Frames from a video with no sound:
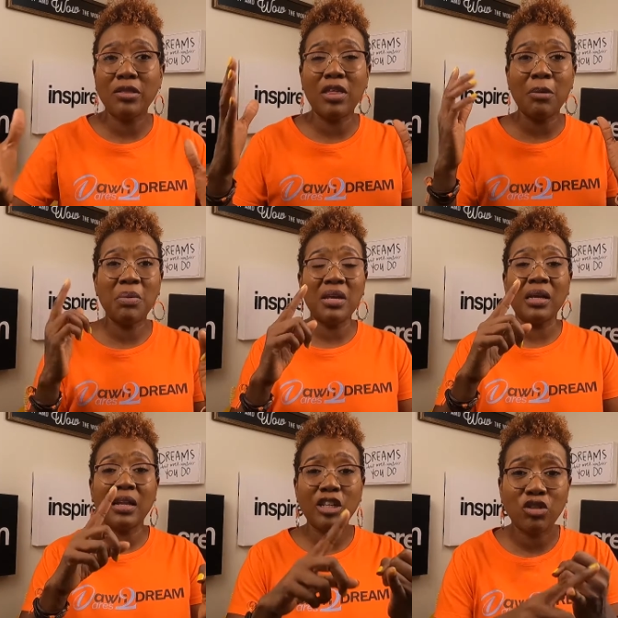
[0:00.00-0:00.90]
they be
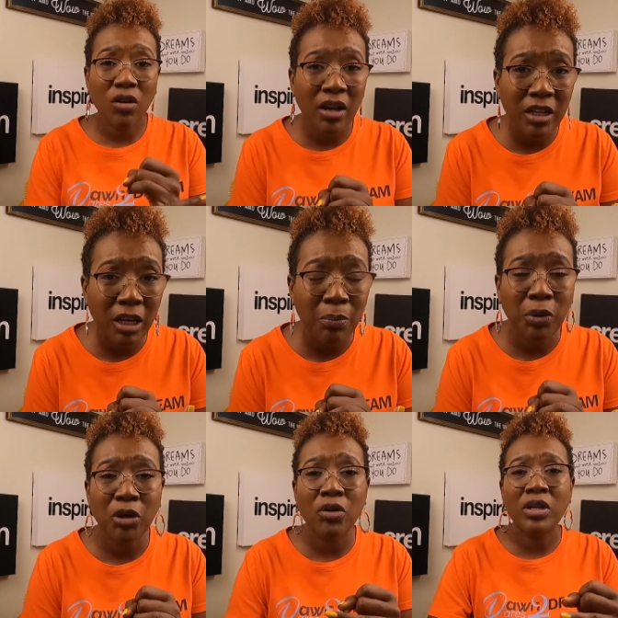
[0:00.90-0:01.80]
electronic
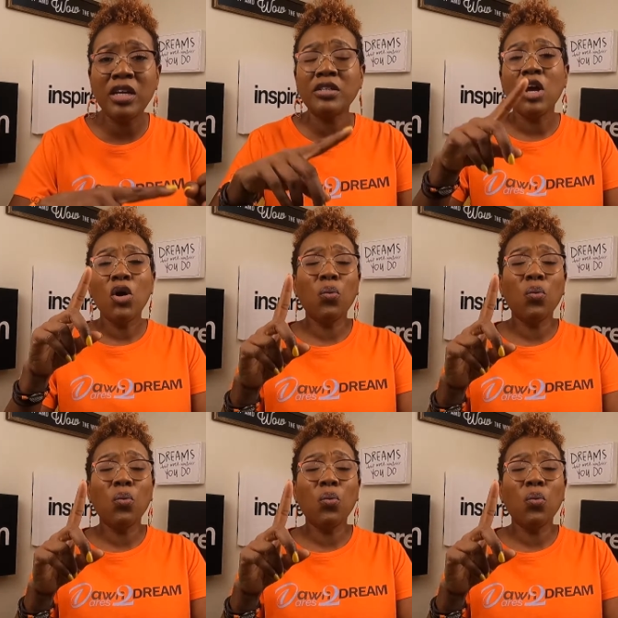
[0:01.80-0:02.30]
impurities,